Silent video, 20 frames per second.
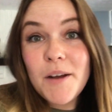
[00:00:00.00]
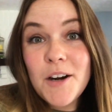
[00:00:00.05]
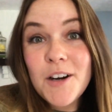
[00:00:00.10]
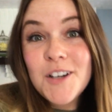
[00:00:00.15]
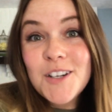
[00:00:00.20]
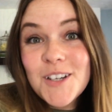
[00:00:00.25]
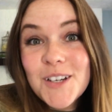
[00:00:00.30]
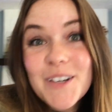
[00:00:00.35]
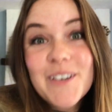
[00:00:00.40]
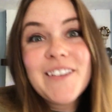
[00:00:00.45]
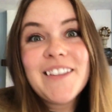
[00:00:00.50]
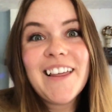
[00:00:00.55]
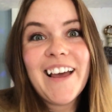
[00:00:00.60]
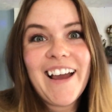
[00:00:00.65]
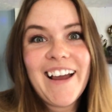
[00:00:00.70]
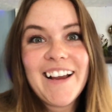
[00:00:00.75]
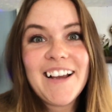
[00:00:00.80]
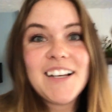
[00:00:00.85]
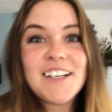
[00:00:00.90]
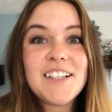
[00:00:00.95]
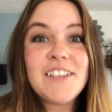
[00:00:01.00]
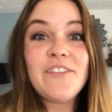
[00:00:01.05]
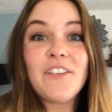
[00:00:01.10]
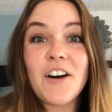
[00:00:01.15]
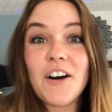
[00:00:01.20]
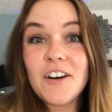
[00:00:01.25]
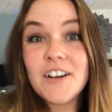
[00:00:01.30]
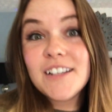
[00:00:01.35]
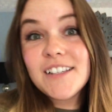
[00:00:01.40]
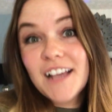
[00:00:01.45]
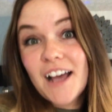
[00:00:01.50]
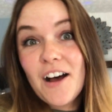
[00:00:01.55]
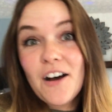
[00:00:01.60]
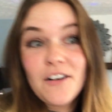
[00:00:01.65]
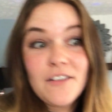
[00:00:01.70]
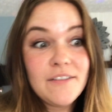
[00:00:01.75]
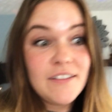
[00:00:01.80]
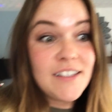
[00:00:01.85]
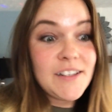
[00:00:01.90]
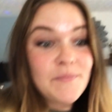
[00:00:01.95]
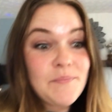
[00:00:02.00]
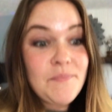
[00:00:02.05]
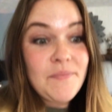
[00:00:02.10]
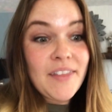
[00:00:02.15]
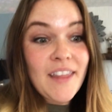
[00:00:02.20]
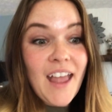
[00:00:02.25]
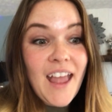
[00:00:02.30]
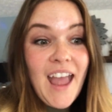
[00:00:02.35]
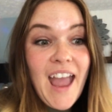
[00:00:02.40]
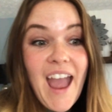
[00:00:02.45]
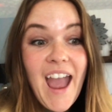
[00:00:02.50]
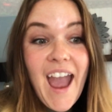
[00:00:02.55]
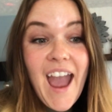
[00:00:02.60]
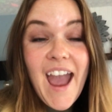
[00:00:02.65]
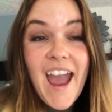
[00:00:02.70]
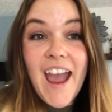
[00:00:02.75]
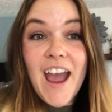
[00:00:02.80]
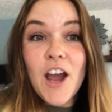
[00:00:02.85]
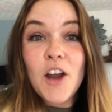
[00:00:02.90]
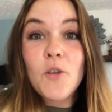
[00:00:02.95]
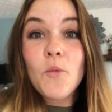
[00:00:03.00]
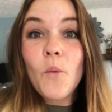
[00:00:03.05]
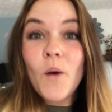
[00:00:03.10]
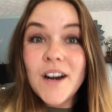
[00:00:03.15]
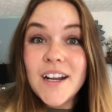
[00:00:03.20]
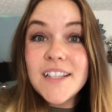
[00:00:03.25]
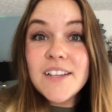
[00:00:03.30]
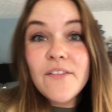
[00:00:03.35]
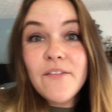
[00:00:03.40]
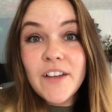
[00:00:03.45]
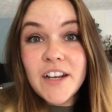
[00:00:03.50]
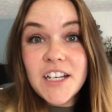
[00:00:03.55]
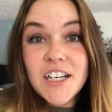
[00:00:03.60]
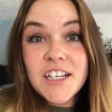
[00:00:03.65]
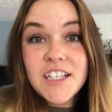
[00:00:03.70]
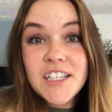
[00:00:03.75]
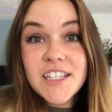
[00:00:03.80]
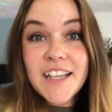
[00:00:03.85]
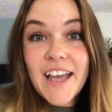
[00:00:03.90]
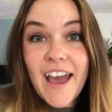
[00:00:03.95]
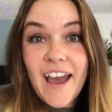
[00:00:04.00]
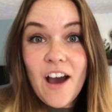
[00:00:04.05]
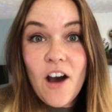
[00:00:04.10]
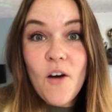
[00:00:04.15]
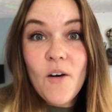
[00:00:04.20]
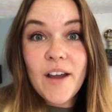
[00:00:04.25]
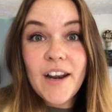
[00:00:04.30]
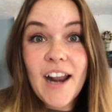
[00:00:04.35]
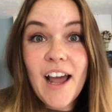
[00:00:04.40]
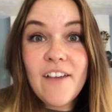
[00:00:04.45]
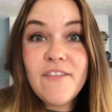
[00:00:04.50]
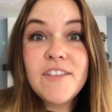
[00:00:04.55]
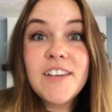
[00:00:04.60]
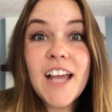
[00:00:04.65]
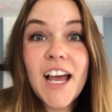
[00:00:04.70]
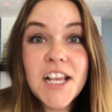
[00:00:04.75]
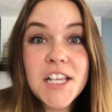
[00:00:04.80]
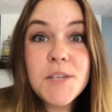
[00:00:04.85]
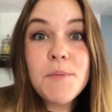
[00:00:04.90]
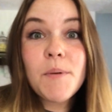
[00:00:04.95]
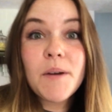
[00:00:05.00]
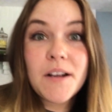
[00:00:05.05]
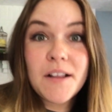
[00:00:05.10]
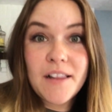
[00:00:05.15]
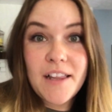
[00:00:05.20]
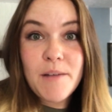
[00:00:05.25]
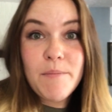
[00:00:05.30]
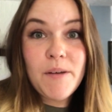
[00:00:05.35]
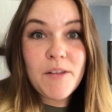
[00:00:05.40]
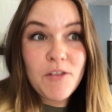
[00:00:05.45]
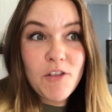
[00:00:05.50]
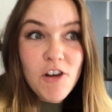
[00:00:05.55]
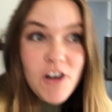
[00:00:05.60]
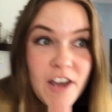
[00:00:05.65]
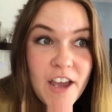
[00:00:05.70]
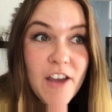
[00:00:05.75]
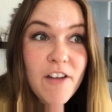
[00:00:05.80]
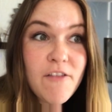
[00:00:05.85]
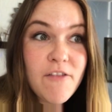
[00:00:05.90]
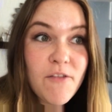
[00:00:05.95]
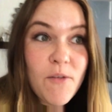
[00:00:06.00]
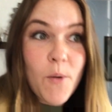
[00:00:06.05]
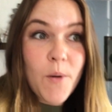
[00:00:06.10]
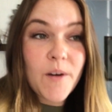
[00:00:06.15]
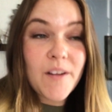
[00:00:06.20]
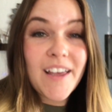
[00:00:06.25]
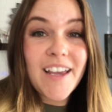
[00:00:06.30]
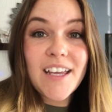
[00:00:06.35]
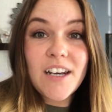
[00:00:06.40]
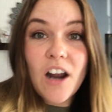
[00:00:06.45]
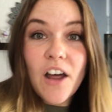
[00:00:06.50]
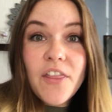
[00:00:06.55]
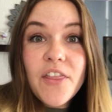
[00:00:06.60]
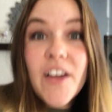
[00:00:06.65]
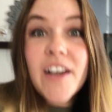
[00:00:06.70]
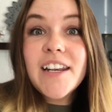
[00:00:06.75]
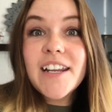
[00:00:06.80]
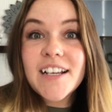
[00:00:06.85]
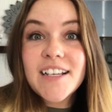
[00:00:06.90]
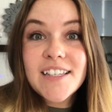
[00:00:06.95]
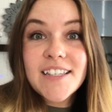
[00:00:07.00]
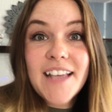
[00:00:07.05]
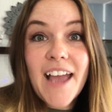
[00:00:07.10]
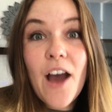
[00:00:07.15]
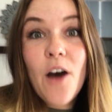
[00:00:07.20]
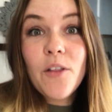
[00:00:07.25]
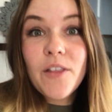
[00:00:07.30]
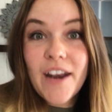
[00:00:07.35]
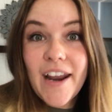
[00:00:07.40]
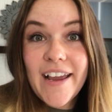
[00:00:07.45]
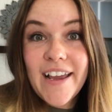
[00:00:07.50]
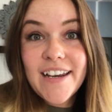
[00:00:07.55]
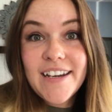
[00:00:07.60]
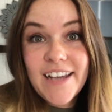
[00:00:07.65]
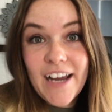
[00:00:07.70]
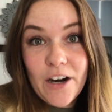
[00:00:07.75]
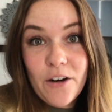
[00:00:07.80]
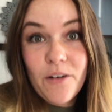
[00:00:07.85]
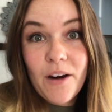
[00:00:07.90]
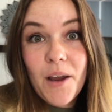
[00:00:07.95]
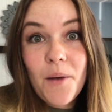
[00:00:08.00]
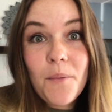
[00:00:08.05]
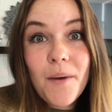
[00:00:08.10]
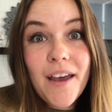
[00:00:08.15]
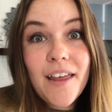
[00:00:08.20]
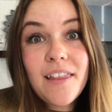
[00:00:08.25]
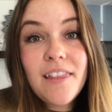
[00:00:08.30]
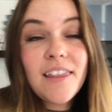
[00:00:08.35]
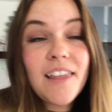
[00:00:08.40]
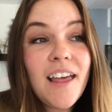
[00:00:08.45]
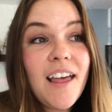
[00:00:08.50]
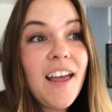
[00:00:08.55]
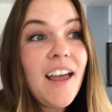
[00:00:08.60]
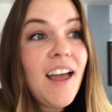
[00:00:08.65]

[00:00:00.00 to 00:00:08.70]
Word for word: bid on two things for ourselves. And one is a vintage scale and I've desperately been looking for like an authentic scale that I can decorate with.